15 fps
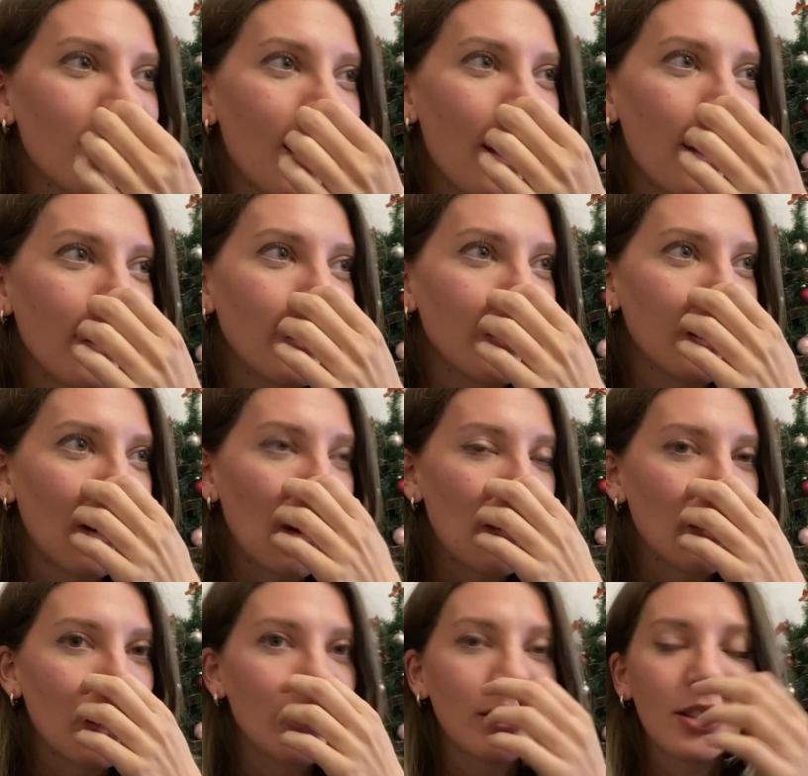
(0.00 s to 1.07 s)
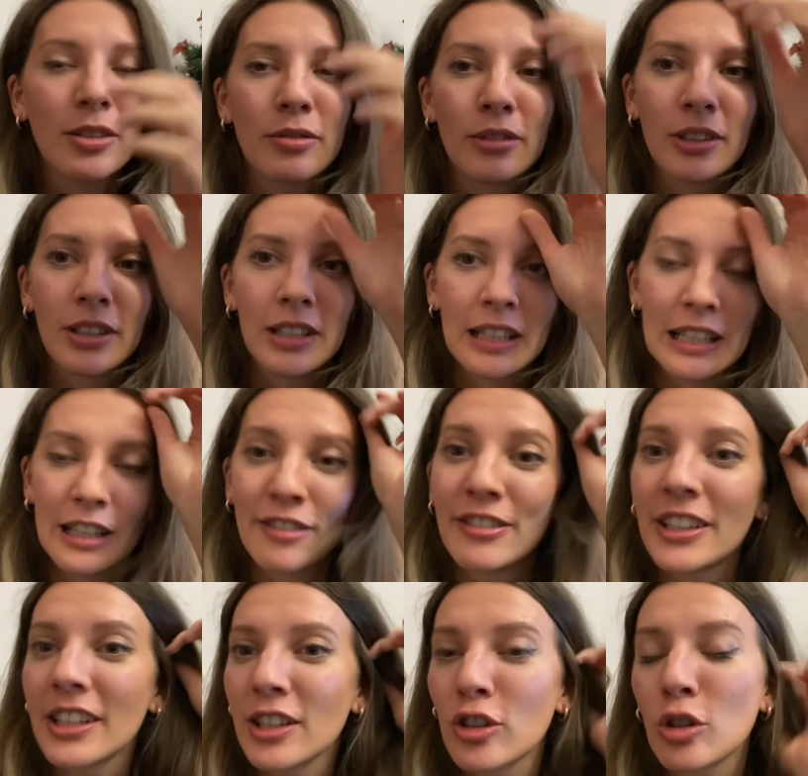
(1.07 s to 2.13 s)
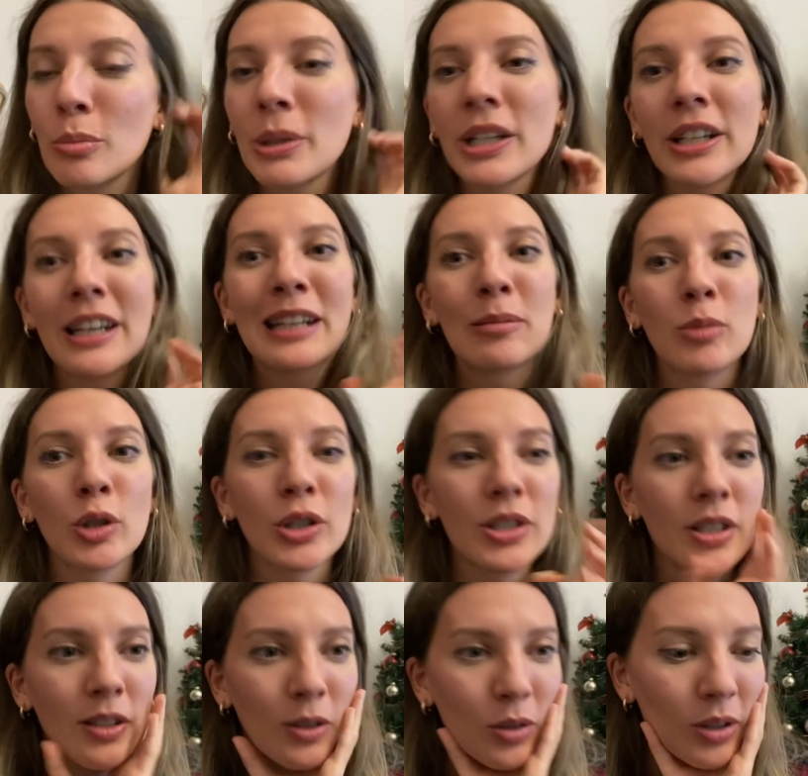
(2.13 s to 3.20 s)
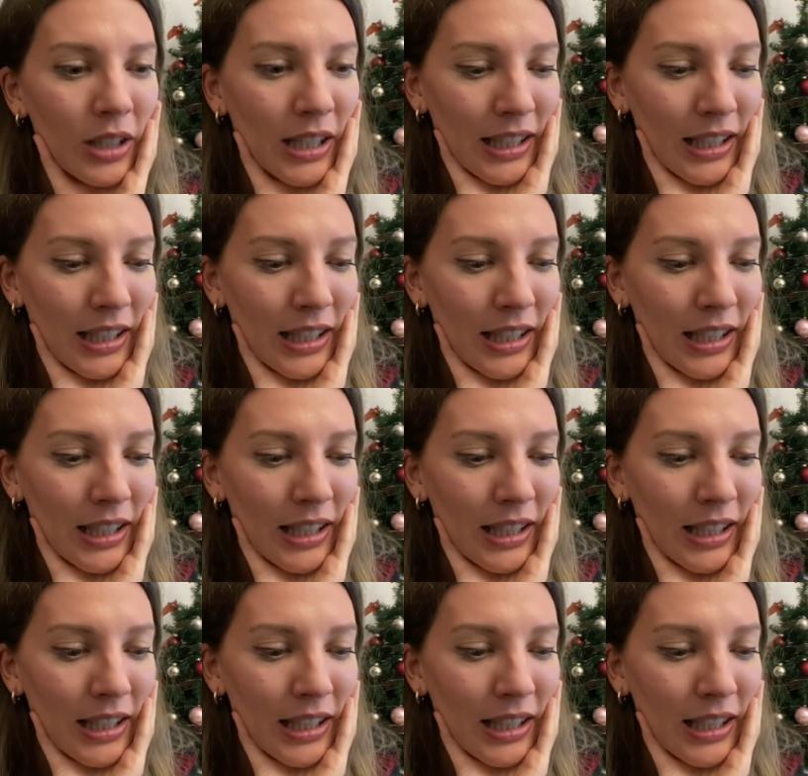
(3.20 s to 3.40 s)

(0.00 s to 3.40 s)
and now I'm not even living in Romania anymore. So